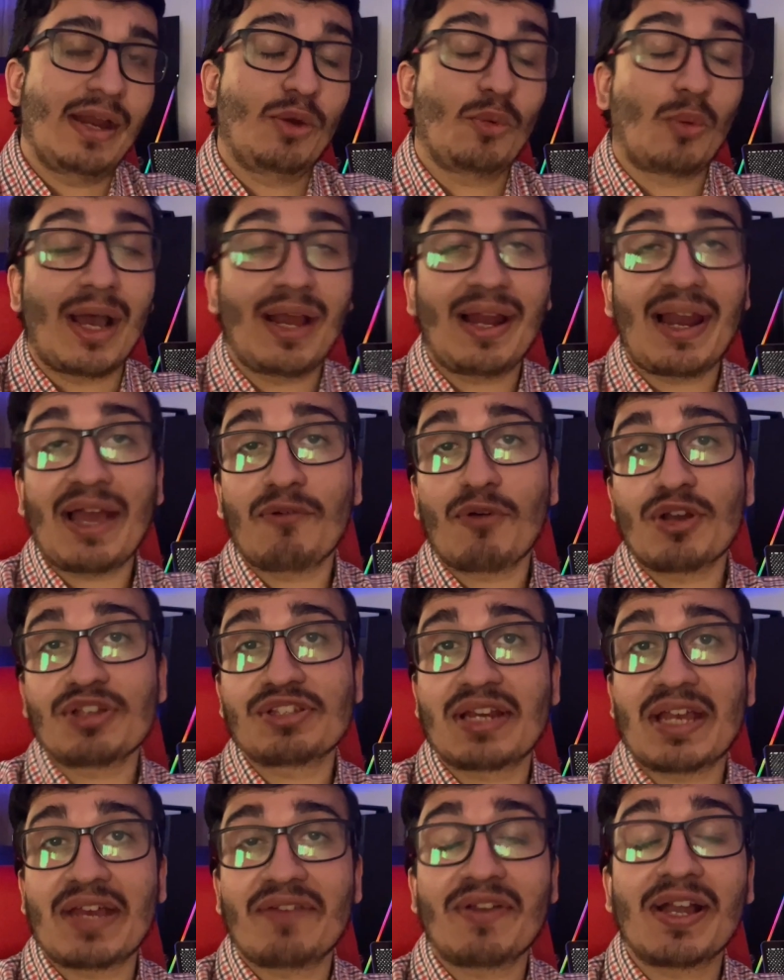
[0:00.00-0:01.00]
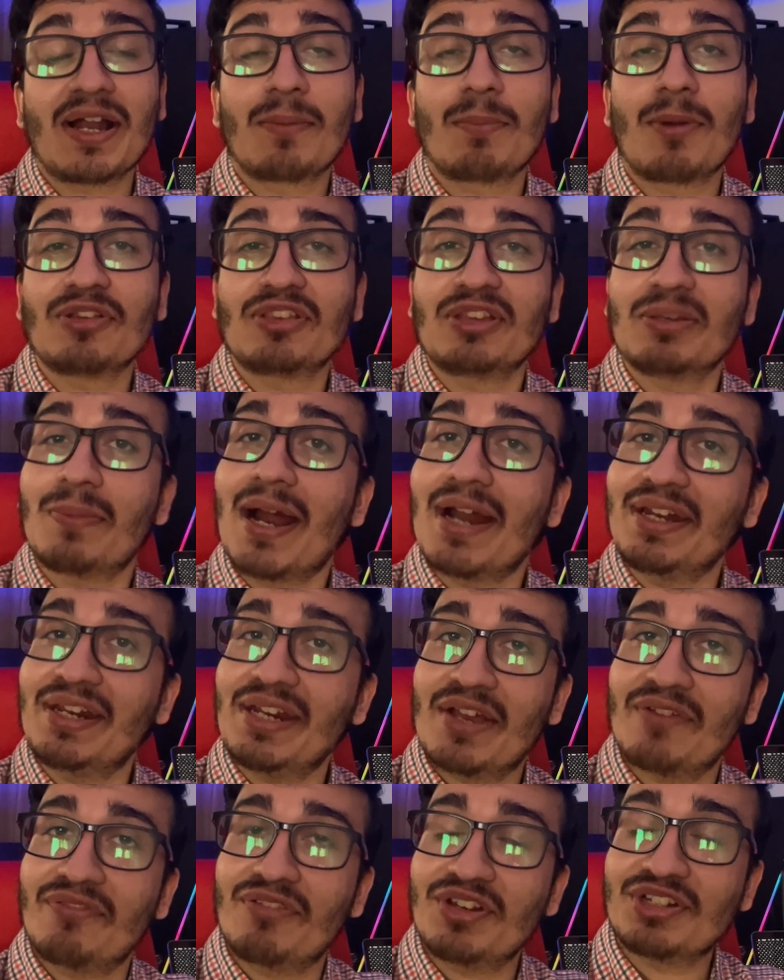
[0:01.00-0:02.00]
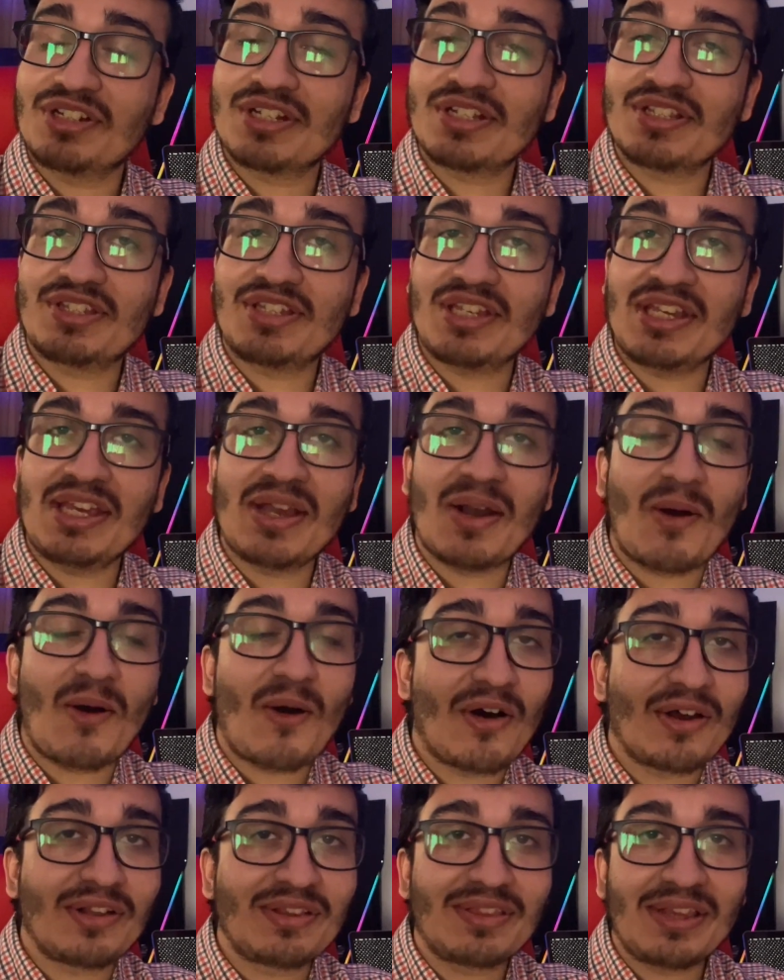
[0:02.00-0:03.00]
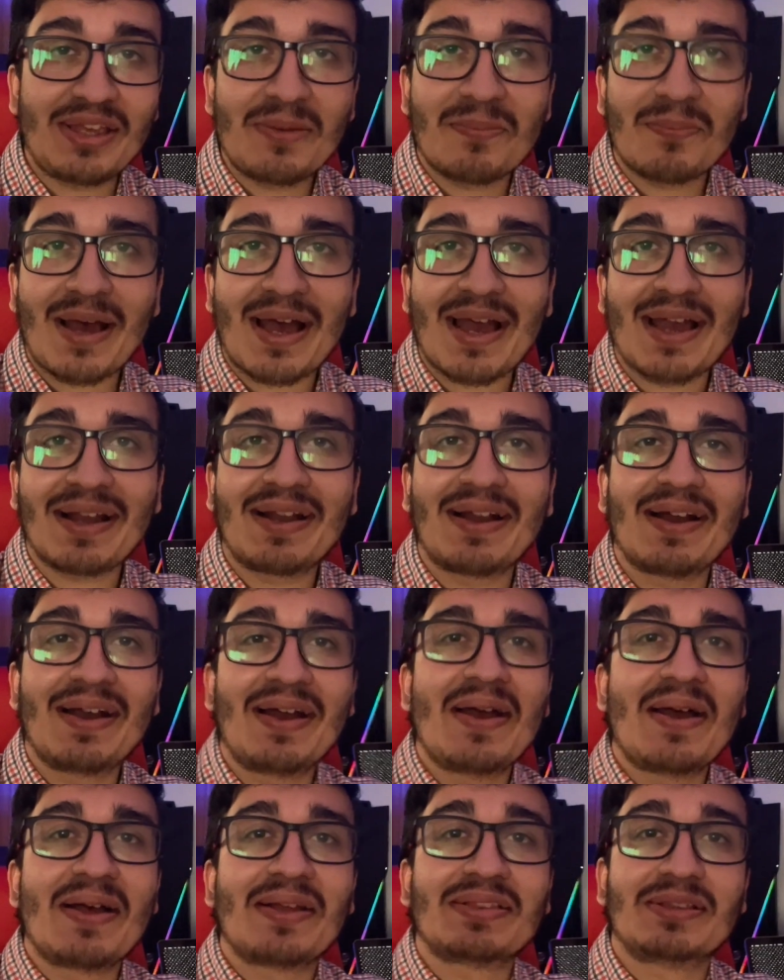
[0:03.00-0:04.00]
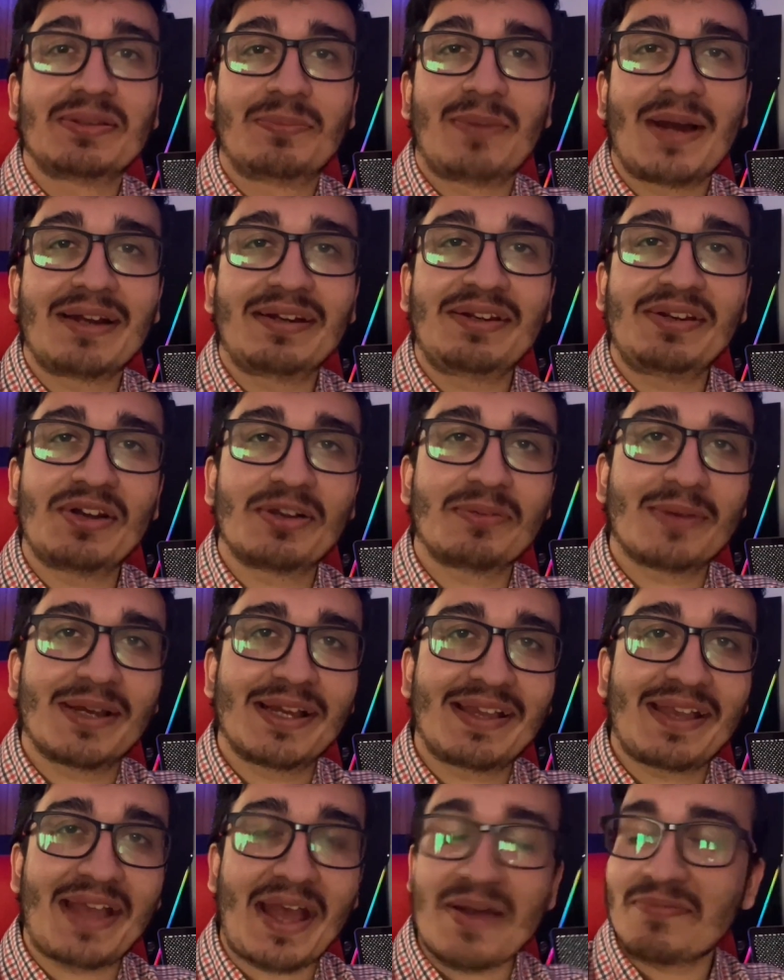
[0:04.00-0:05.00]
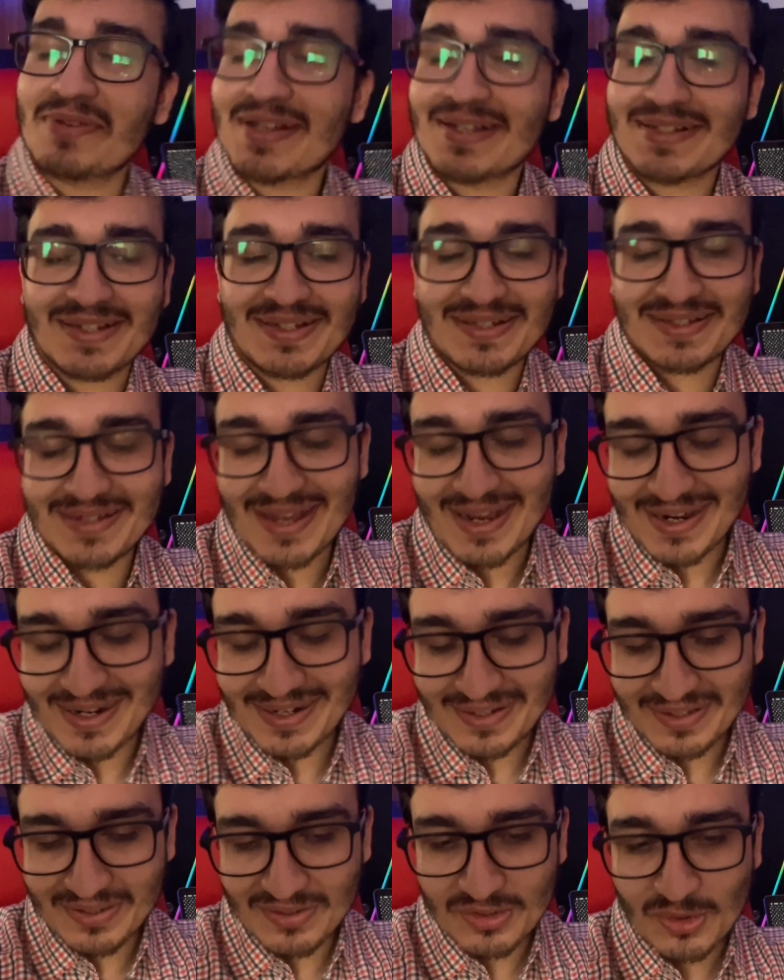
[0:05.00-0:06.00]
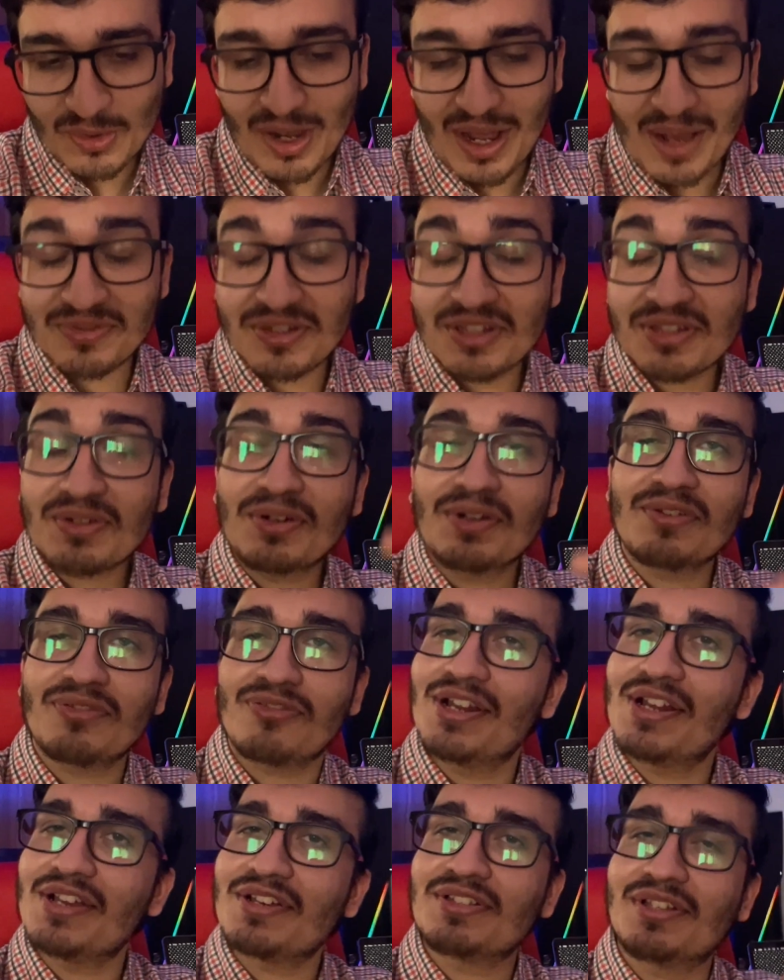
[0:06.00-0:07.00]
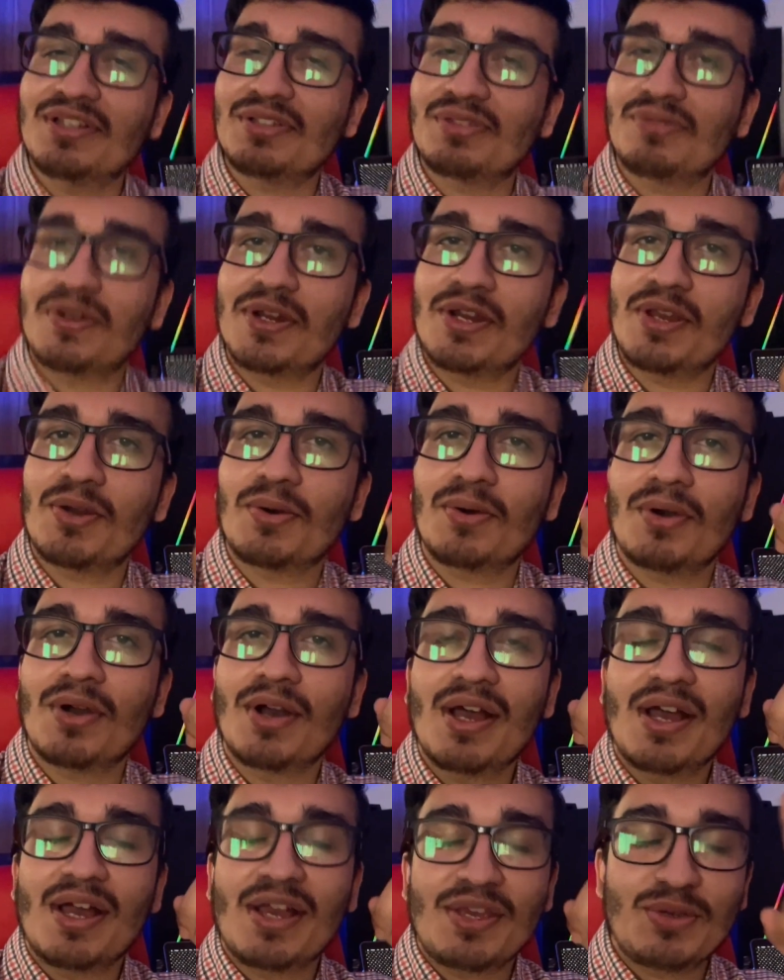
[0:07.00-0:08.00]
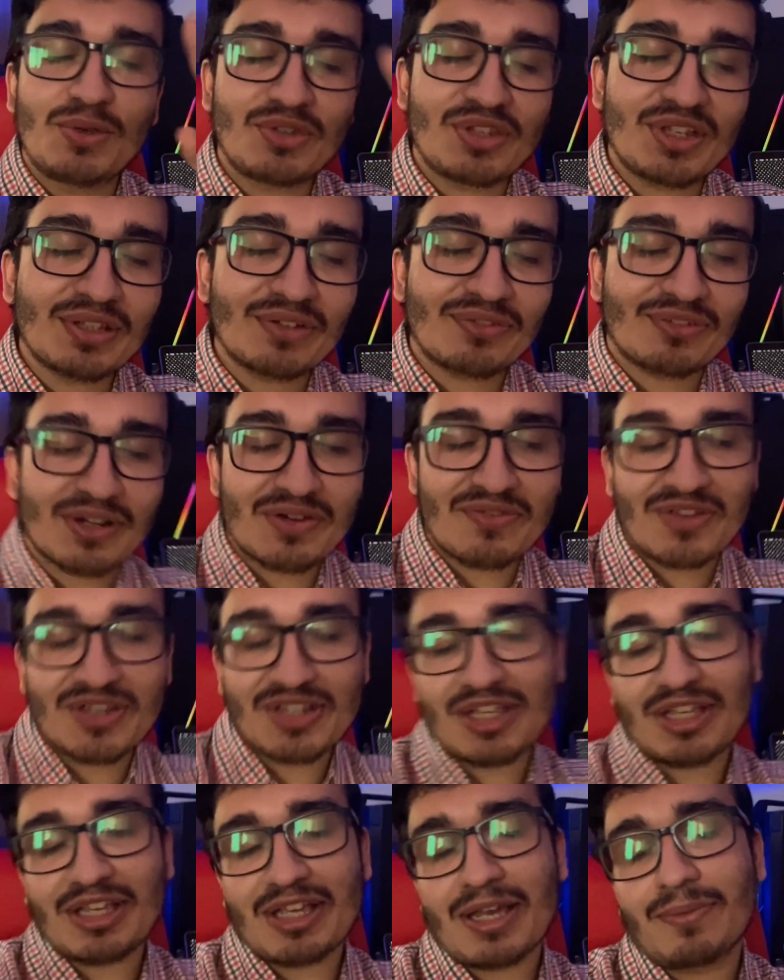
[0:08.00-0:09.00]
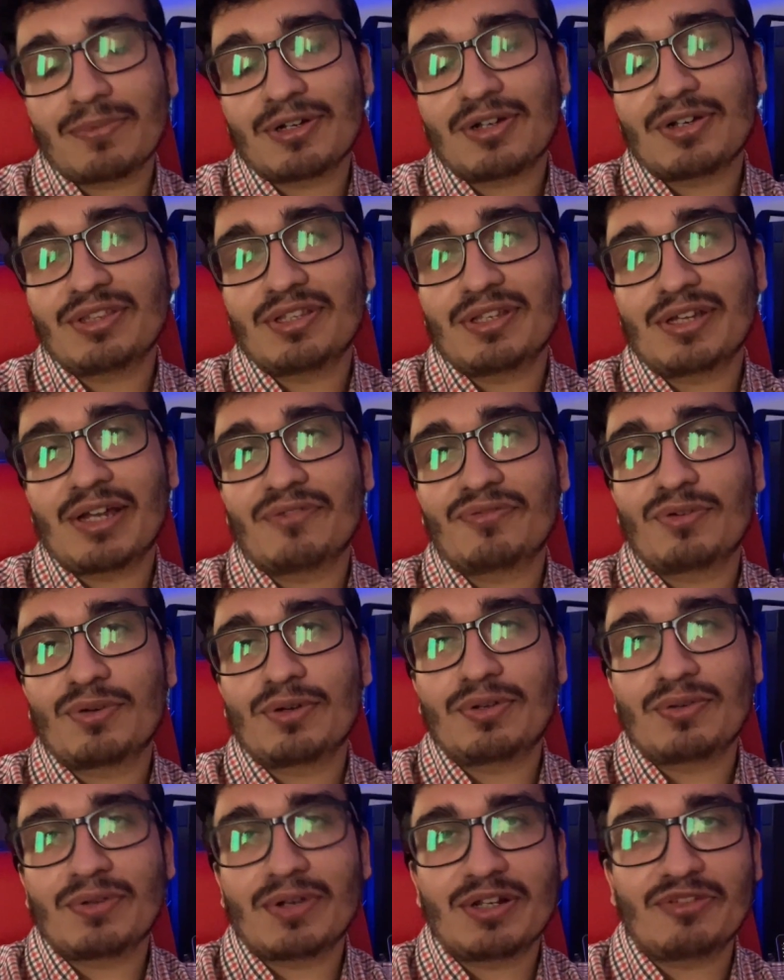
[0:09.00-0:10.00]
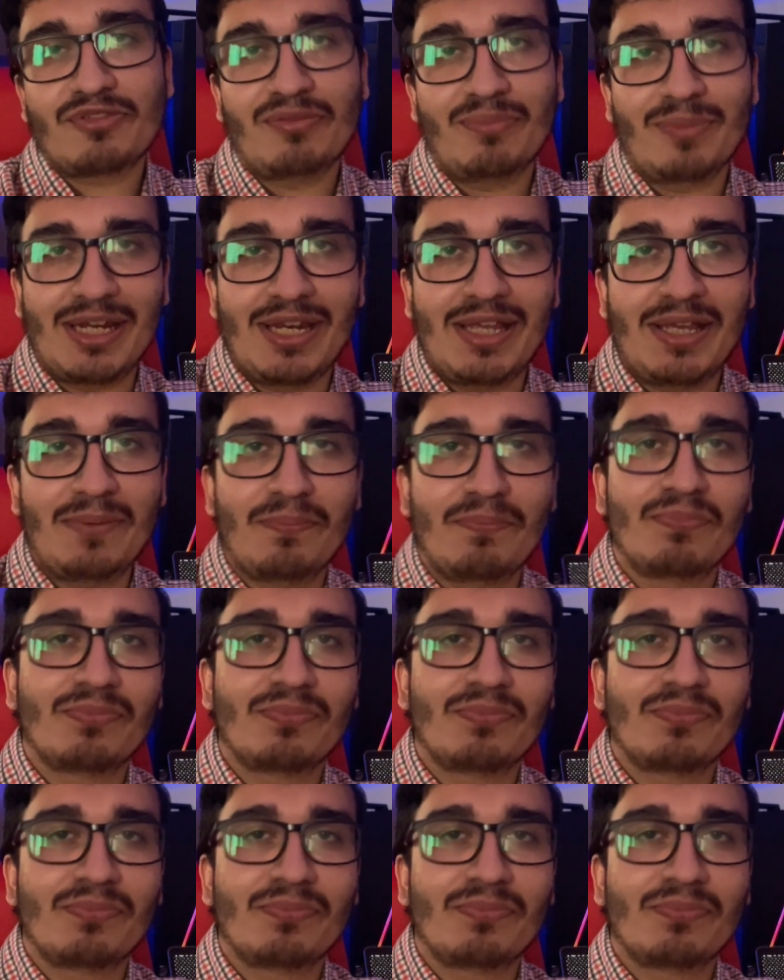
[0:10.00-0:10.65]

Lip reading: while I was raving about the battery efficiency on the Mac, the battery on my camera just died. So I'm just going to finish this video using the front facing camera on the iPhone 12 mini.